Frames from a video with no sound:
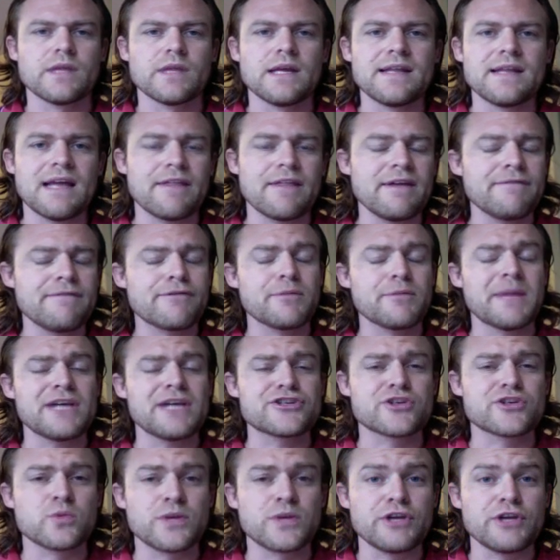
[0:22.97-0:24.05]
Now the
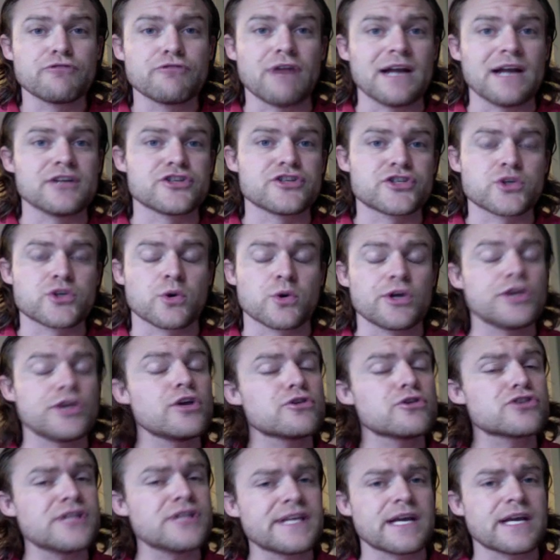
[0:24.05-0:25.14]
information when you write a story
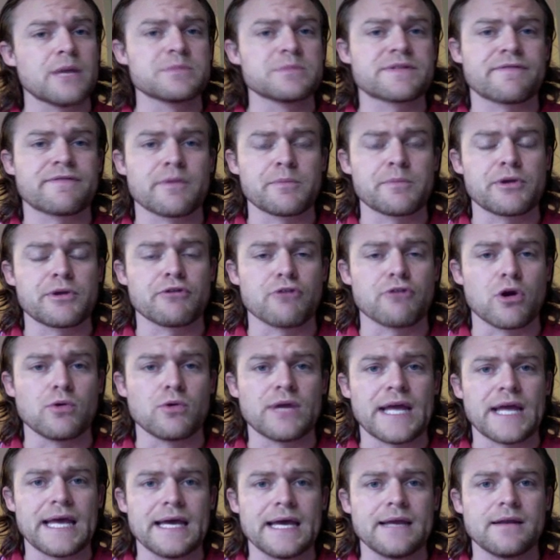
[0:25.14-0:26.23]
usually comes from your own
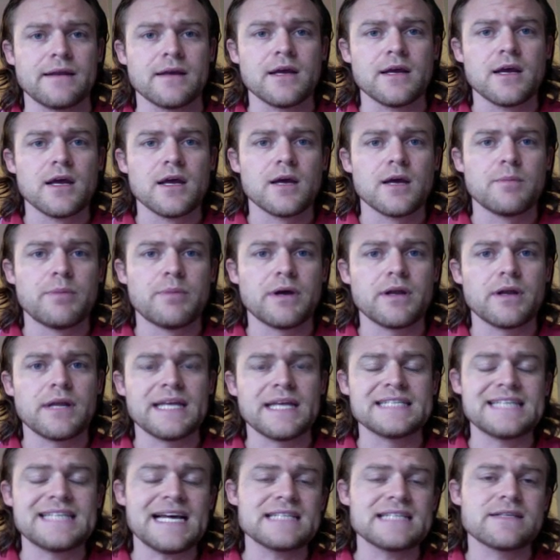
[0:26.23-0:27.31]
head, but
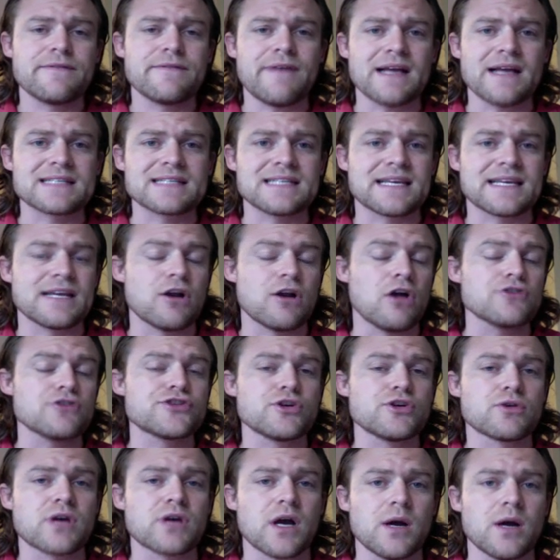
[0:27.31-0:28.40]
in DATSIFACT it can
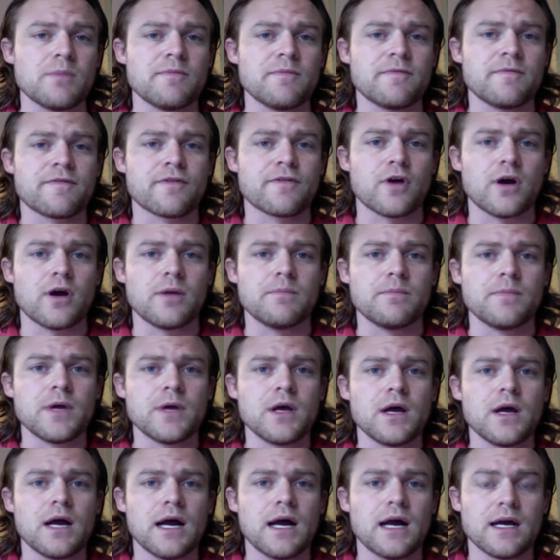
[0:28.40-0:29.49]
also come from
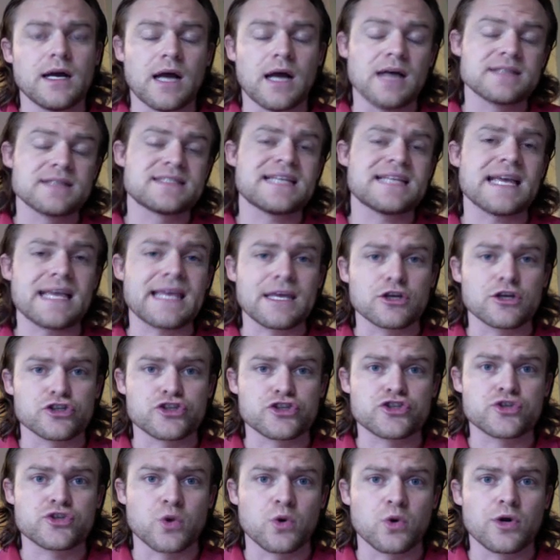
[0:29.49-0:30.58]
us taking a
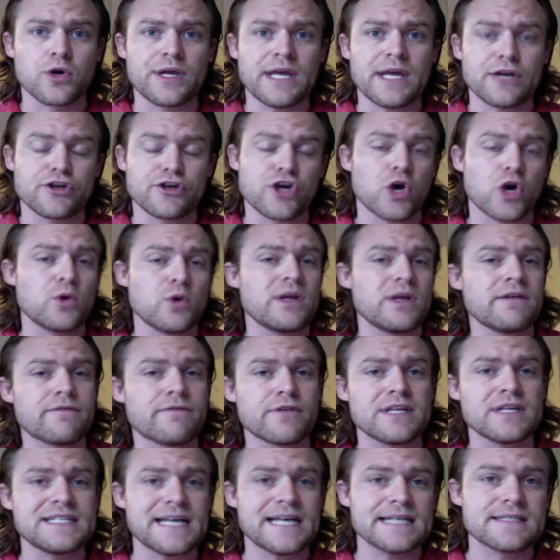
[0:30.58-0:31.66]
story and coding for
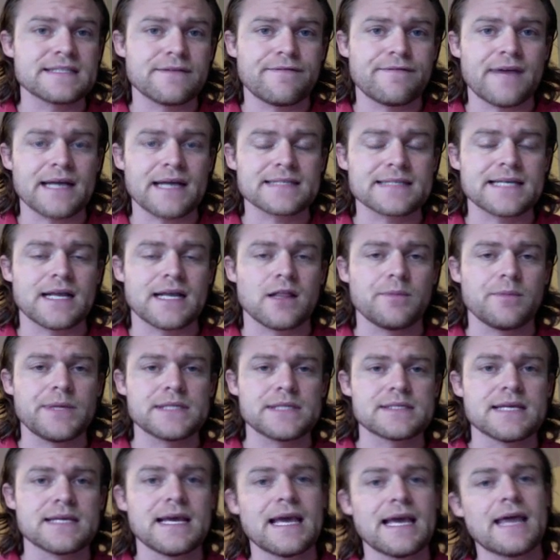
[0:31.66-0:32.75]
the DATSIFACT
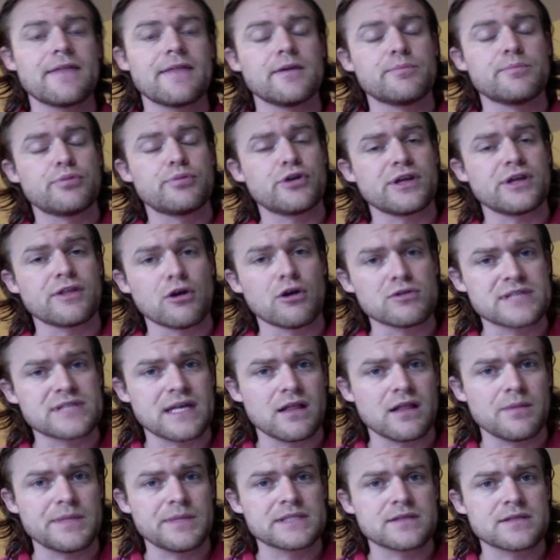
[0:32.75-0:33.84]
elements and then putting those
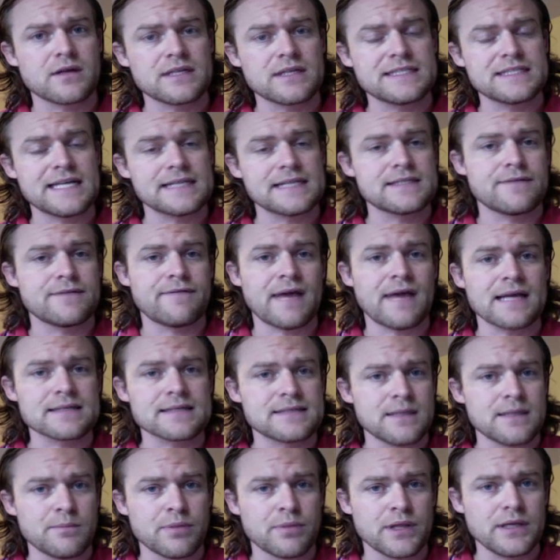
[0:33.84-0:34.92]
elements on a DATSIFACT
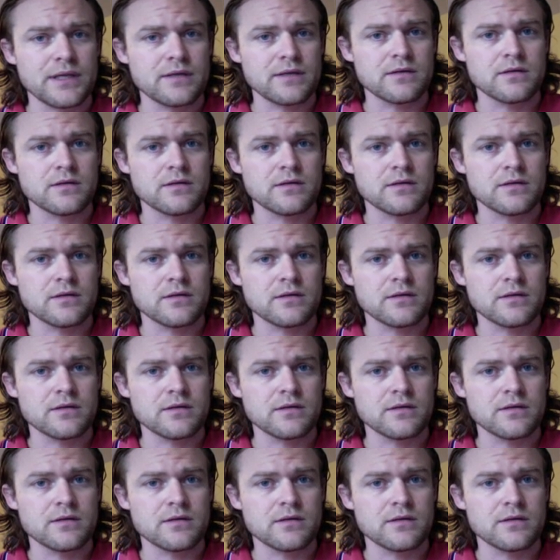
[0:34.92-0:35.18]
template.